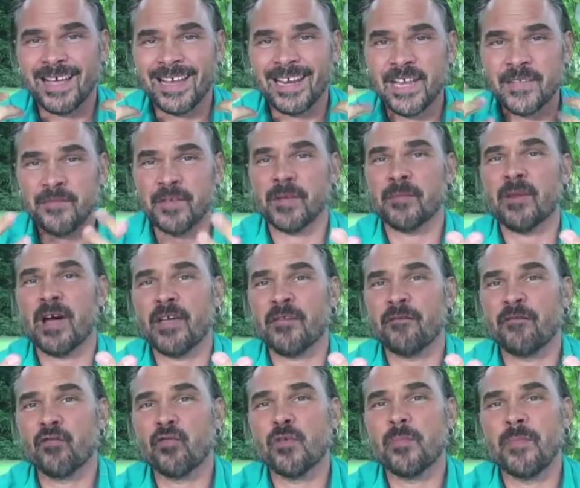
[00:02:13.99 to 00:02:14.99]
living my
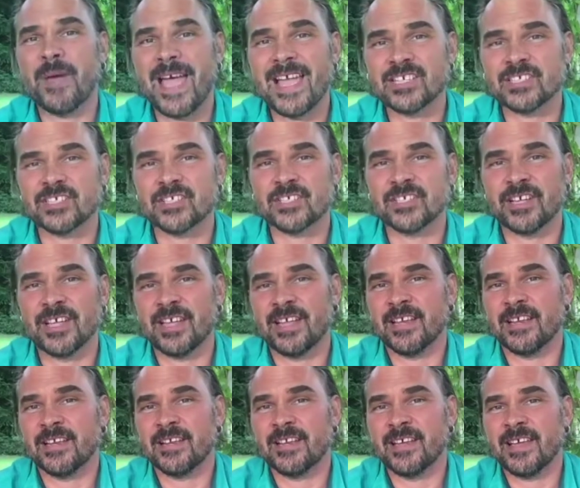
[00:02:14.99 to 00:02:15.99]
full passion
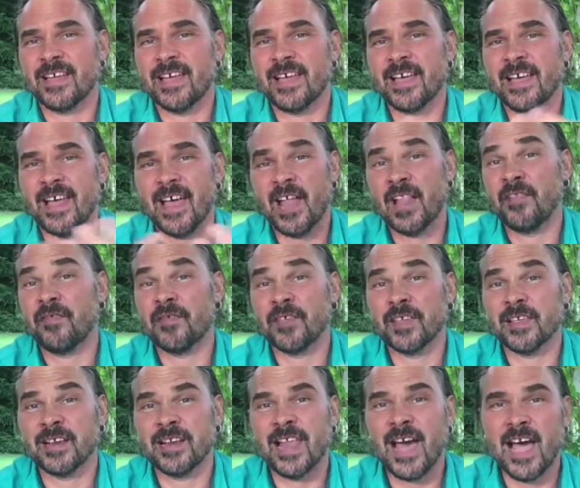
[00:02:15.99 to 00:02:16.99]
and
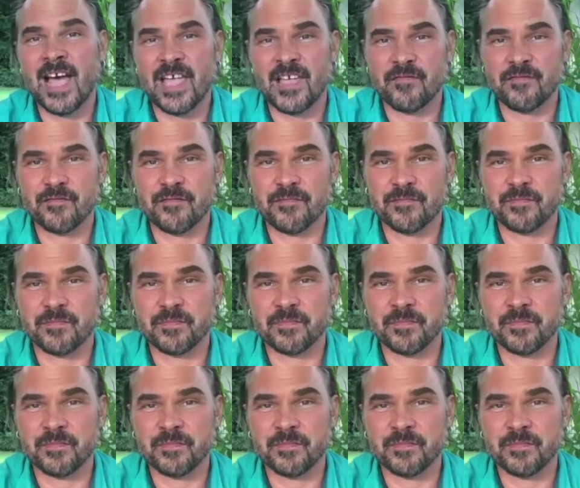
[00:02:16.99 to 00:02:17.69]
healthy life.